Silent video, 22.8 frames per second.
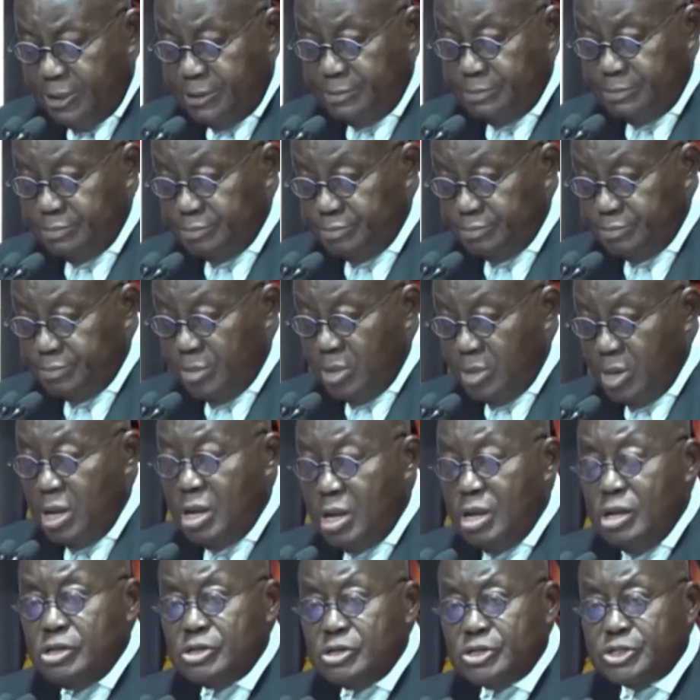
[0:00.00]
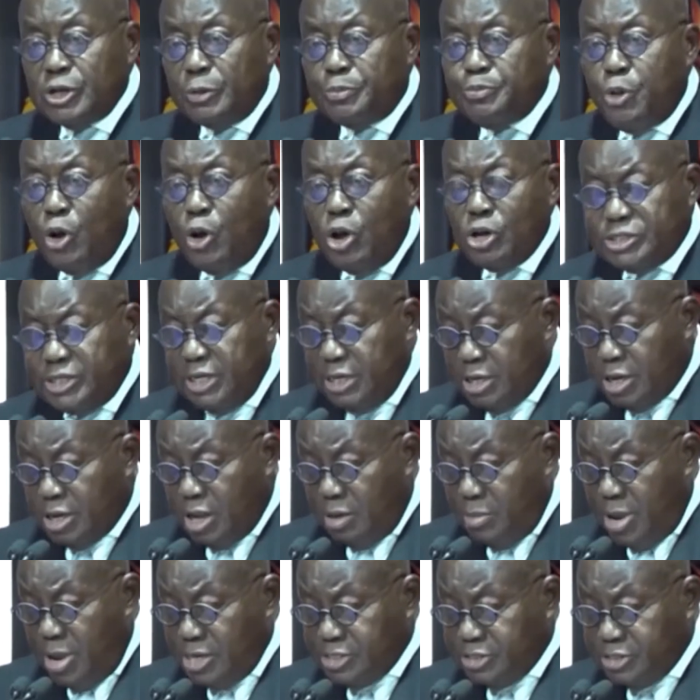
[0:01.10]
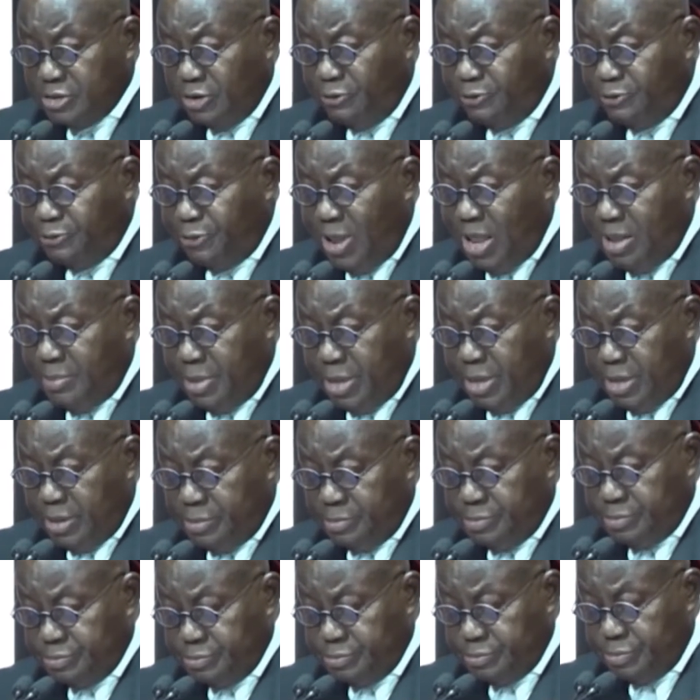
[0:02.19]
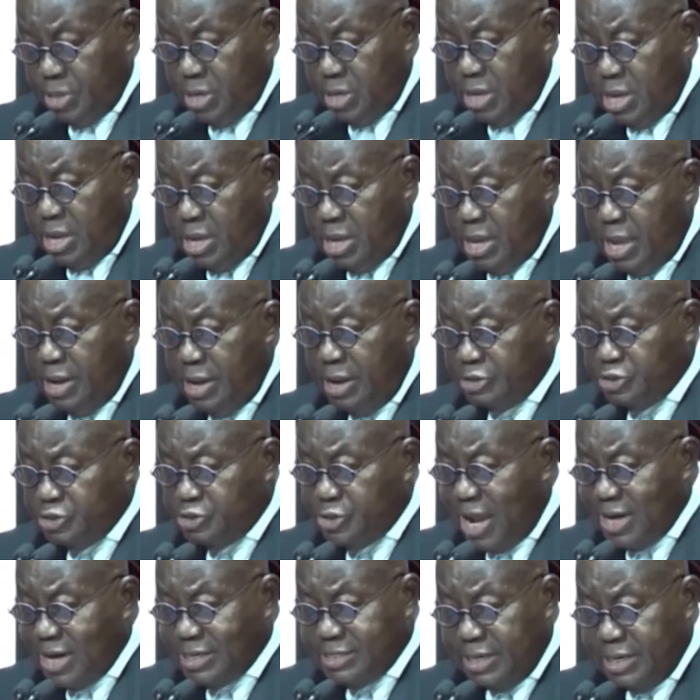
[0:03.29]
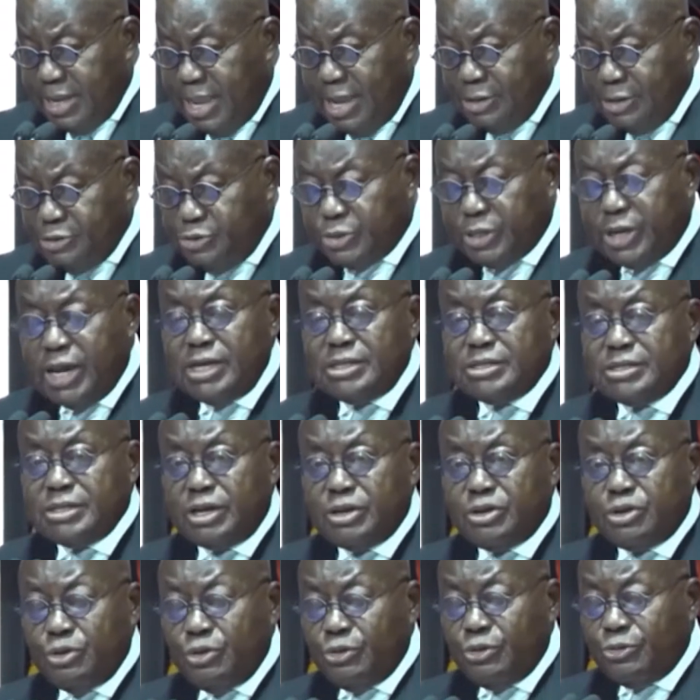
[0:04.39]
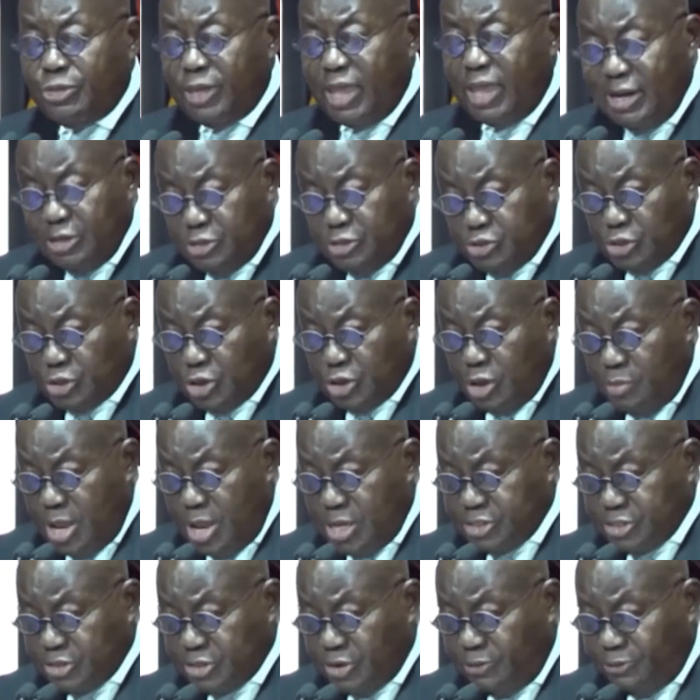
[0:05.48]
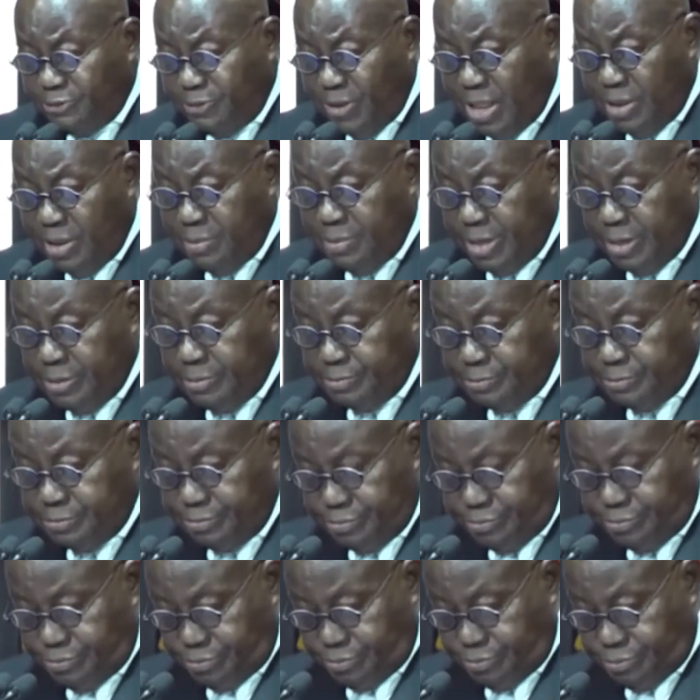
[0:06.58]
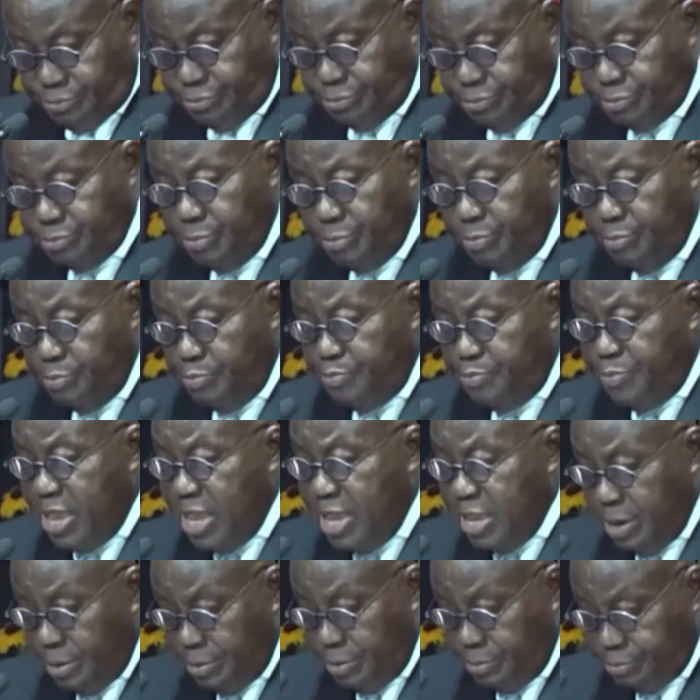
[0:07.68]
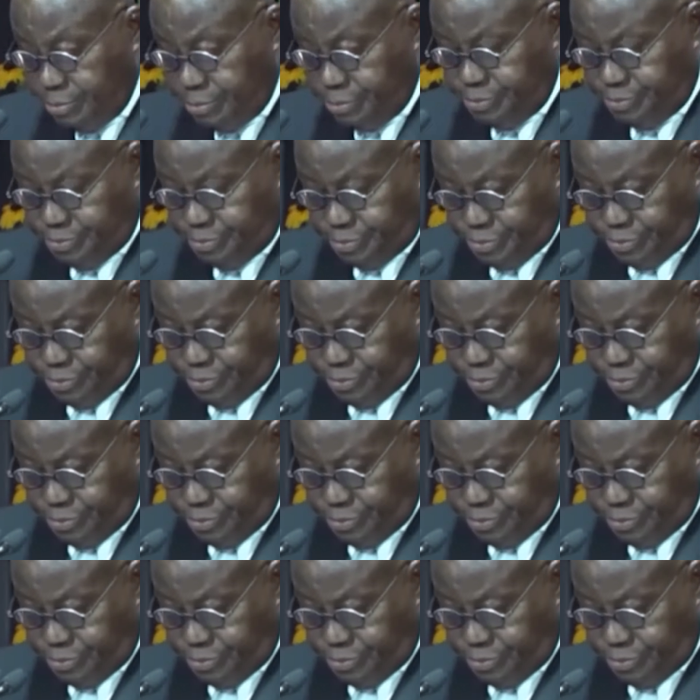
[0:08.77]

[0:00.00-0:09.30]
A. Supporting commercial farming and attracting educated youth into commercial farming. B.